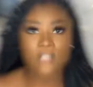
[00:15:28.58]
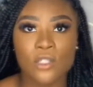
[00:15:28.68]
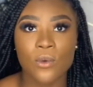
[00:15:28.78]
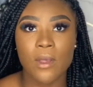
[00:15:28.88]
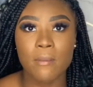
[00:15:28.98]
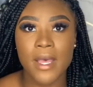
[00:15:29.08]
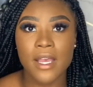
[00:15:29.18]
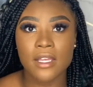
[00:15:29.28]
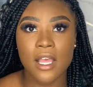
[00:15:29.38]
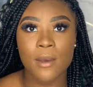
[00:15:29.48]
so i'm
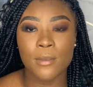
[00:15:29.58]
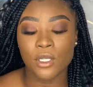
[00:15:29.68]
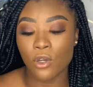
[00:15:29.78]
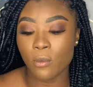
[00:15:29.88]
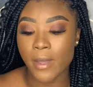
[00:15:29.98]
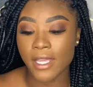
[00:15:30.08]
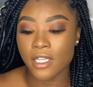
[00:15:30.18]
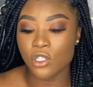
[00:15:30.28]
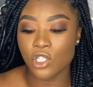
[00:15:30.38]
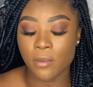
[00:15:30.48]
back i'm gonna go back
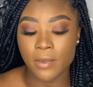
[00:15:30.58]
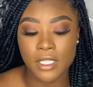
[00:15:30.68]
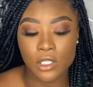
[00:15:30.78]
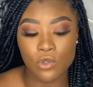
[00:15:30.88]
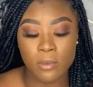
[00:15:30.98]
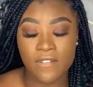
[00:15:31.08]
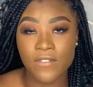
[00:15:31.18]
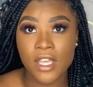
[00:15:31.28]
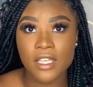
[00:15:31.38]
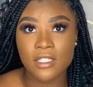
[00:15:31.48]
and jump into my
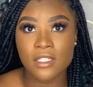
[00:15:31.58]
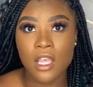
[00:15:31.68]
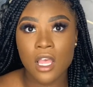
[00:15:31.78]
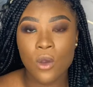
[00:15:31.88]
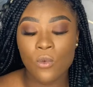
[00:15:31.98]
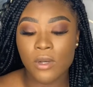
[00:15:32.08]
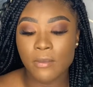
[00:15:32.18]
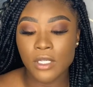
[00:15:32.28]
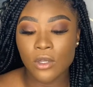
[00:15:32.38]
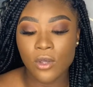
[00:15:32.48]
face what i'm
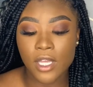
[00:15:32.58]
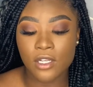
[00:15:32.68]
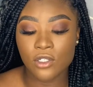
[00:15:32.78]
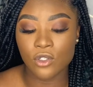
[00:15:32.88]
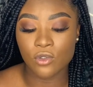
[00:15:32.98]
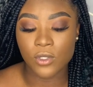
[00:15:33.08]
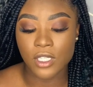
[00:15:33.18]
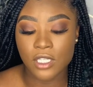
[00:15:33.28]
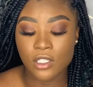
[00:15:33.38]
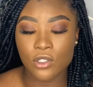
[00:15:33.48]
gonna go ahead and do
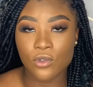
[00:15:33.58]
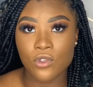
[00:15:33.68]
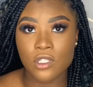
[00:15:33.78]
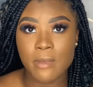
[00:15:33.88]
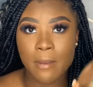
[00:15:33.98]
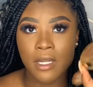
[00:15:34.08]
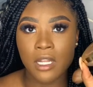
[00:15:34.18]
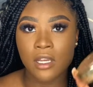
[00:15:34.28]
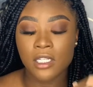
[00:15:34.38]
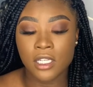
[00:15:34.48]
is use my
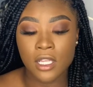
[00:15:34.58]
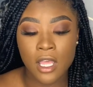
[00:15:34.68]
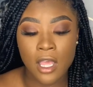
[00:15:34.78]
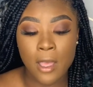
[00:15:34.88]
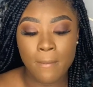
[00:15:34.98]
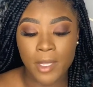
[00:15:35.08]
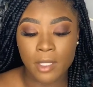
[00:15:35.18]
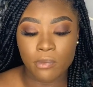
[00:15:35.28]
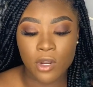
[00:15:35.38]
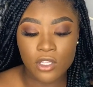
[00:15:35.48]
milani baked
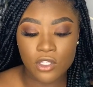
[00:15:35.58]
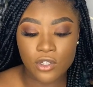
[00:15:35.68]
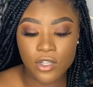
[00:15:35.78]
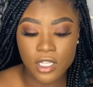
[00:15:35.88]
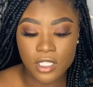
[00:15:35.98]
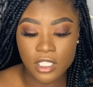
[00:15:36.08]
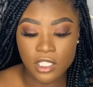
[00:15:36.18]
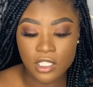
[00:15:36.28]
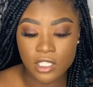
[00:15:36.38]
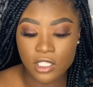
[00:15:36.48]
bronzer and this
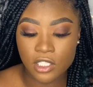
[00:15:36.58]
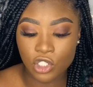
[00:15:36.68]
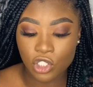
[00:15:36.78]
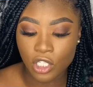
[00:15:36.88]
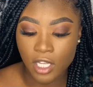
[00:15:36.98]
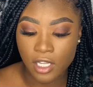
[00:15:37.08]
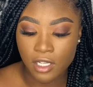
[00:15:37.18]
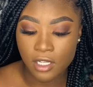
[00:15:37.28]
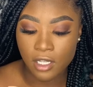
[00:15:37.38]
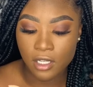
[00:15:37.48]
is in the
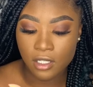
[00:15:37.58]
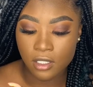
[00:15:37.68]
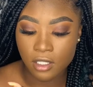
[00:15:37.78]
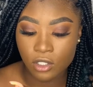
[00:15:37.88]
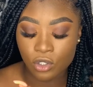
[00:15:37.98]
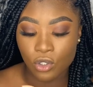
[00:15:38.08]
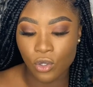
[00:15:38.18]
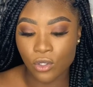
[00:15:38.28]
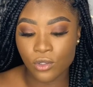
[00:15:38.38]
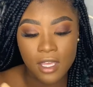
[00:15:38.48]
shade
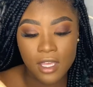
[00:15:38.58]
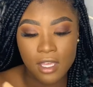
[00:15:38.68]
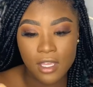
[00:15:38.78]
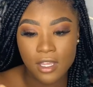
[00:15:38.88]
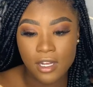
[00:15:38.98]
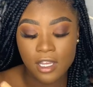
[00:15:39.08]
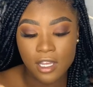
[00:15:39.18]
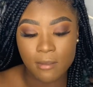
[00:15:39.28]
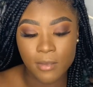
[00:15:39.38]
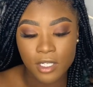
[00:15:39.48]
soleil and
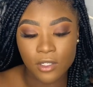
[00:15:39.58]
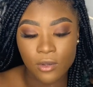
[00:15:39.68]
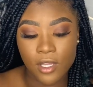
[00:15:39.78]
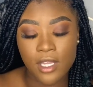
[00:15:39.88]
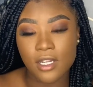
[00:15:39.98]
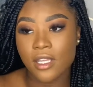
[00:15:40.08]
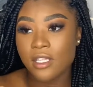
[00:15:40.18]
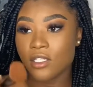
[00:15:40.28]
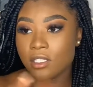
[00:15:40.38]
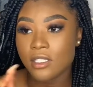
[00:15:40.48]
i'm gonna go ahead
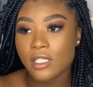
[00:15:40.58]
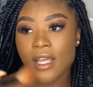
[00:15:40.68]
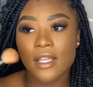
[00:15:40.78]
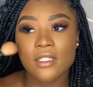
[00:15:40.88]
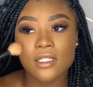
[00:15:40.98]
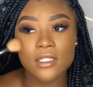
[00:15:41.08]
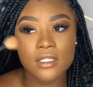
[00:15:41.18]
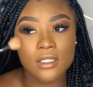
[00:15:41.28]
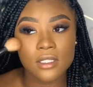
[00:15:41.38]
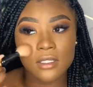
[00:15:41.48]
and just add
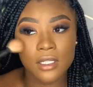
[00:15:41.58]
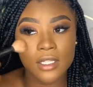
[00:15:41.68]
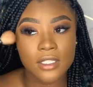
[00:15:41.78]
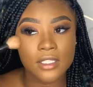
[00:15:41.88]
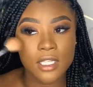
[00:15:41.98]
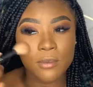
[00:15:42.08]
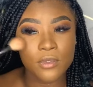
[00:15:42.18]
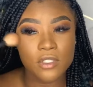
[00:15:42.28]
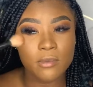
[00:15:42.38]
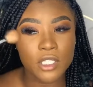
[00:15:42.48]
these to like the
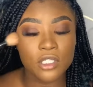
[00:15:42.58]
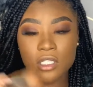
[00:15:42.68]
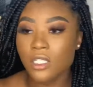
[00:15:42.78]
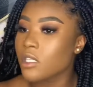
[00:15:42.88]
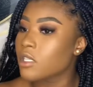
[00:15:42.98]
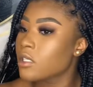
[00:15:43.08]
temples of my cheek